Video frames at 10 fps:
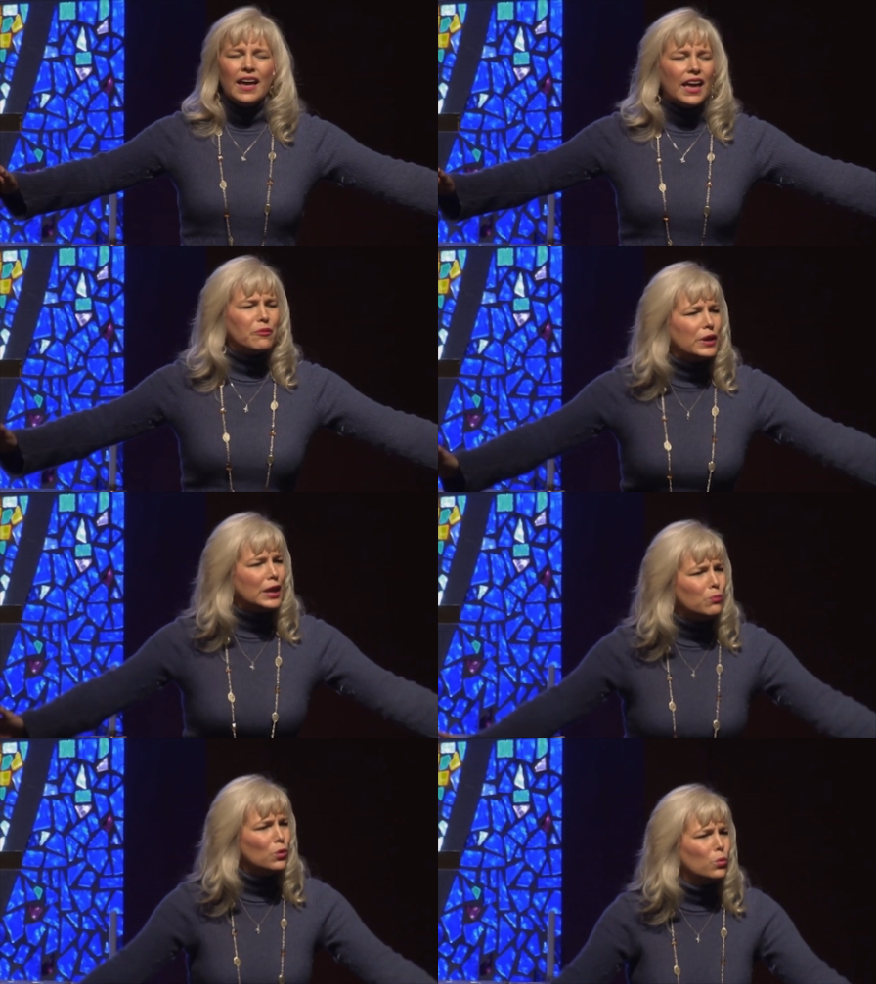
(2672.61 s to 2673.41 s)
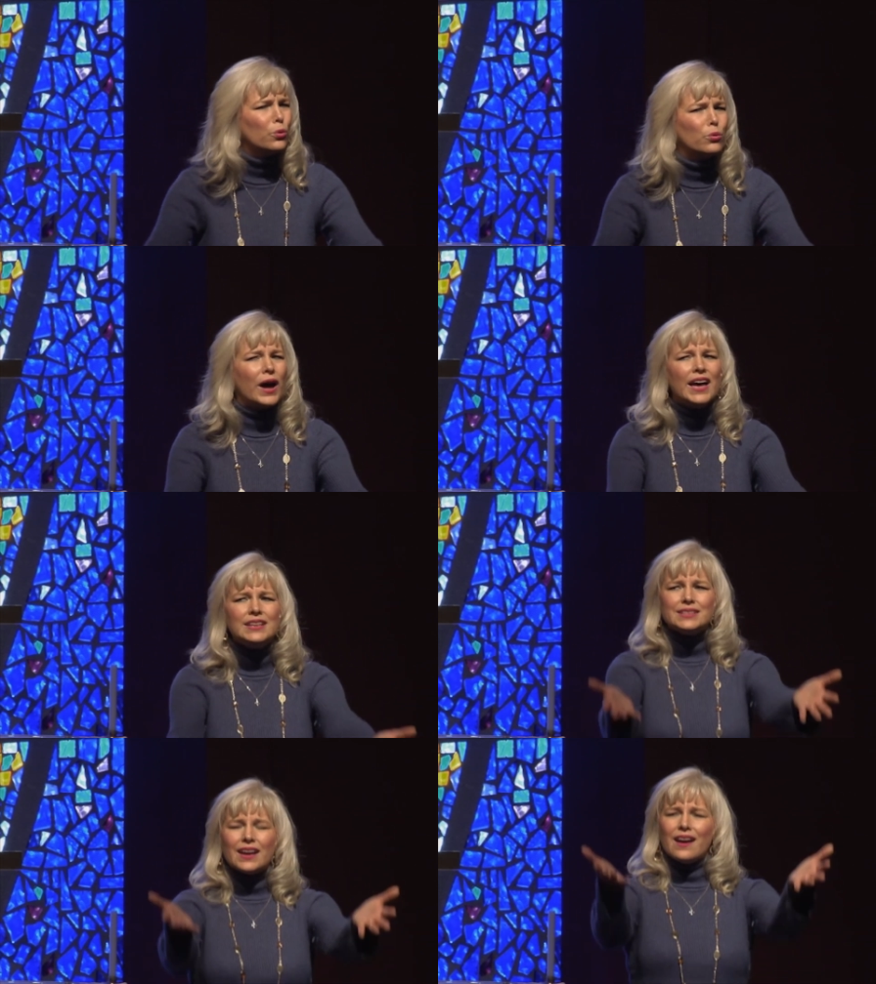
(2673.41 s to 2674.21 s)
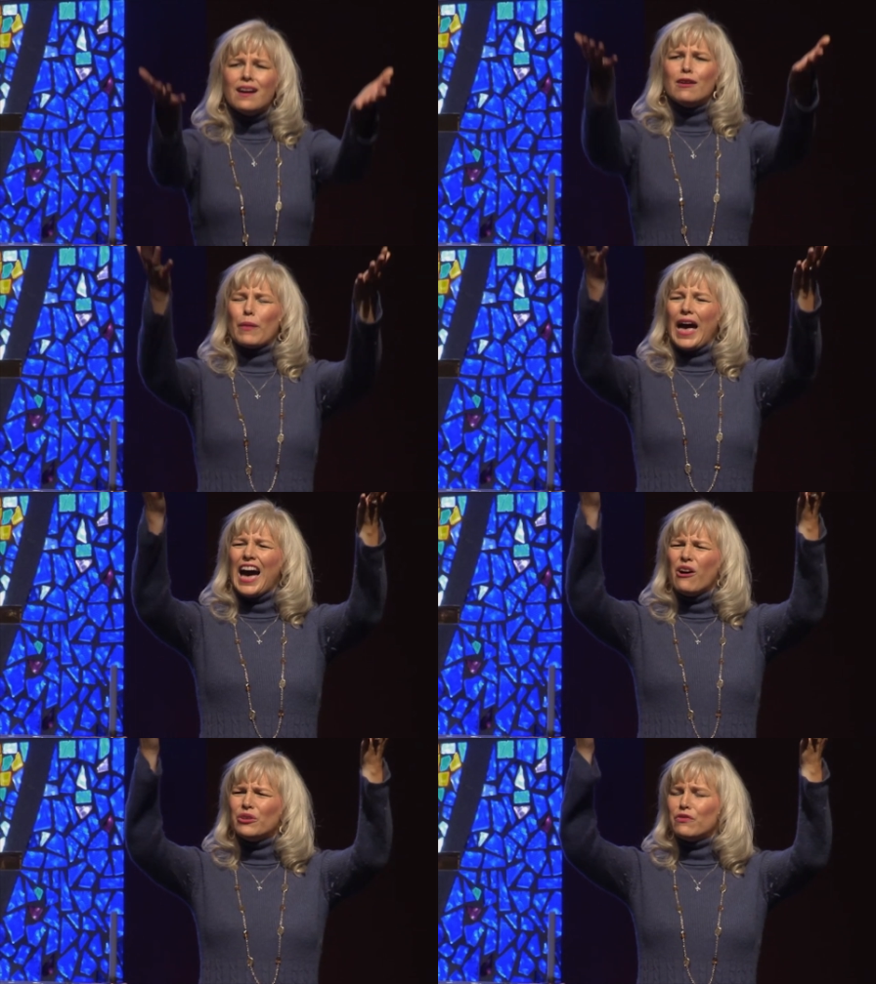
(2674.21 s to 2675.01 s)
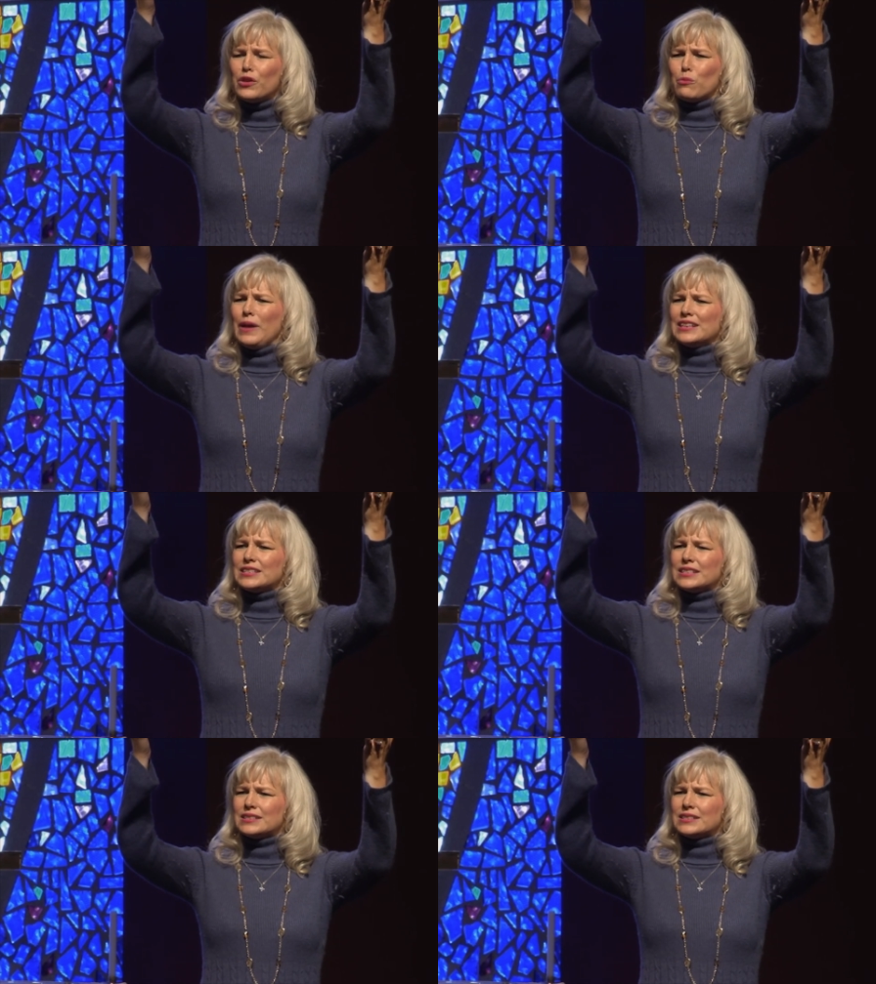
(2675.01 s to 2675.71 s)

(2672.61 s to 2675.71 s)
And people will rise up out of their messes.